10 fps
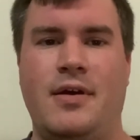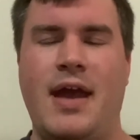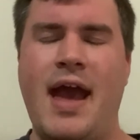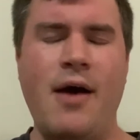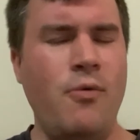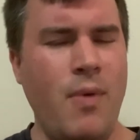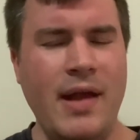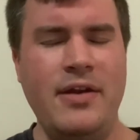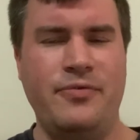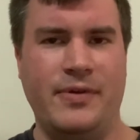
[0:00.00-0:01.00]
How
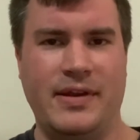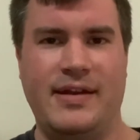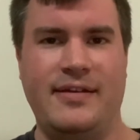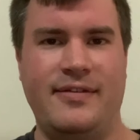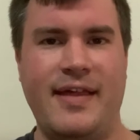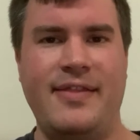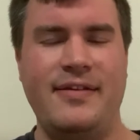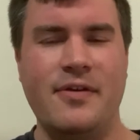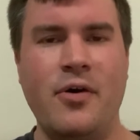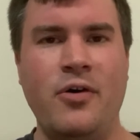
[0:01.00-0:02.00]
wonderful it is that
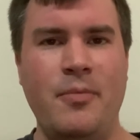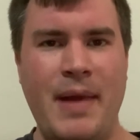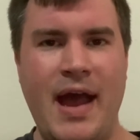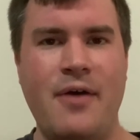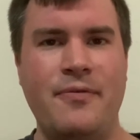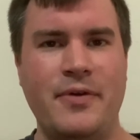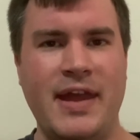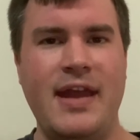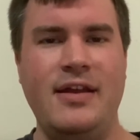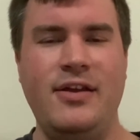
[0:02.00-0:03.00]
this all-powerful
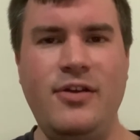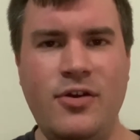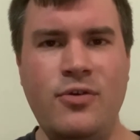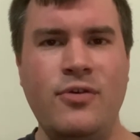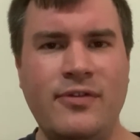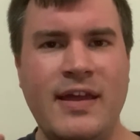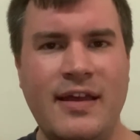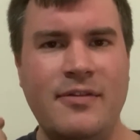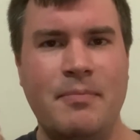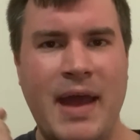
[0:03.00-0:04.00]
king used
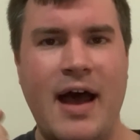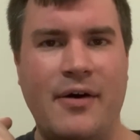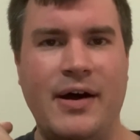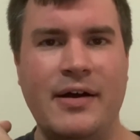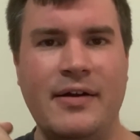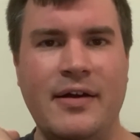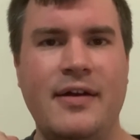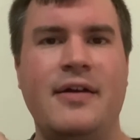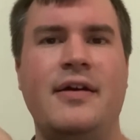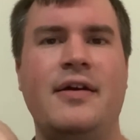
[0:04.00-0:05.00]
his power
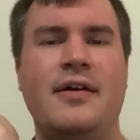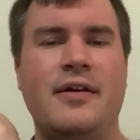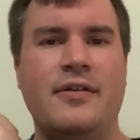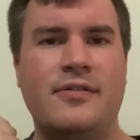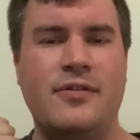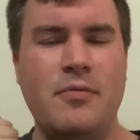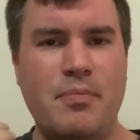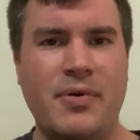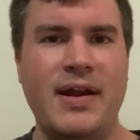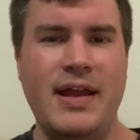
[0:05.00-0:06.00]
to
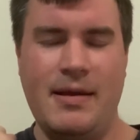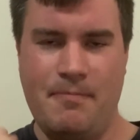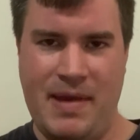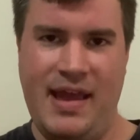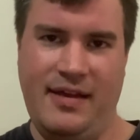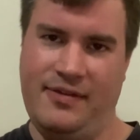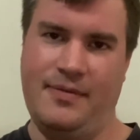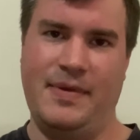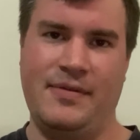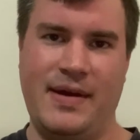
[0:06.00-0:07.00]
bring peace
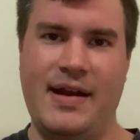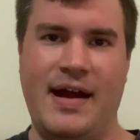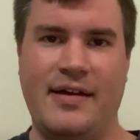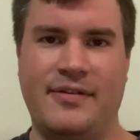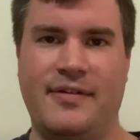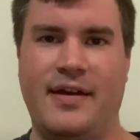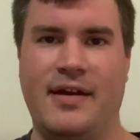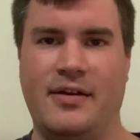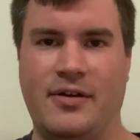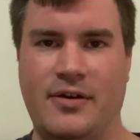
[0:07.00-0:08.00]
between us
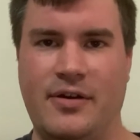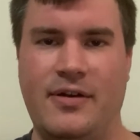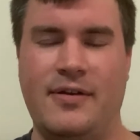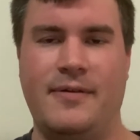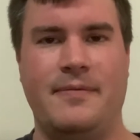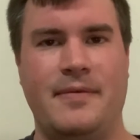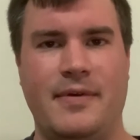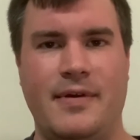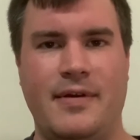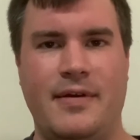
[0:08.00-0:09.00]
and God.
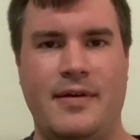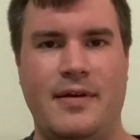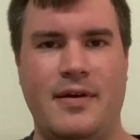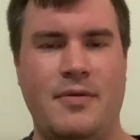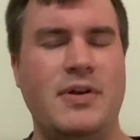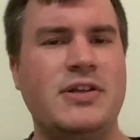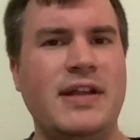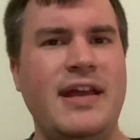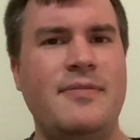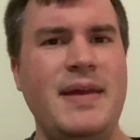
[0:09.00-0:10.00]
Which
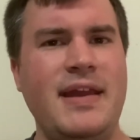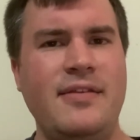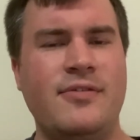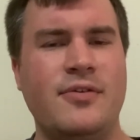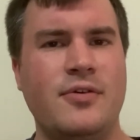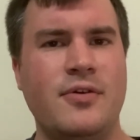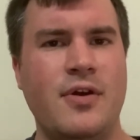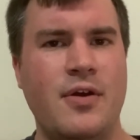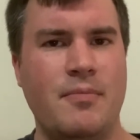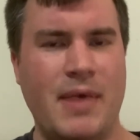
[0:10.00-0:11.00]
leads me into
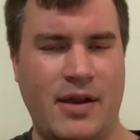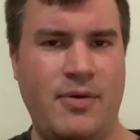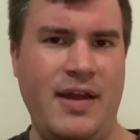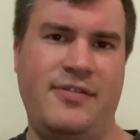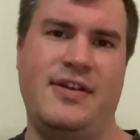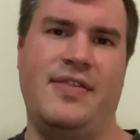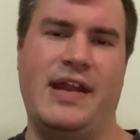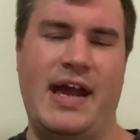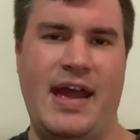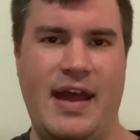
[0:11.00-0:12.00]
my question that
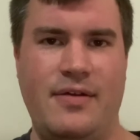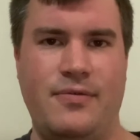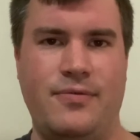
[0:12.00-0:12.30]
I have.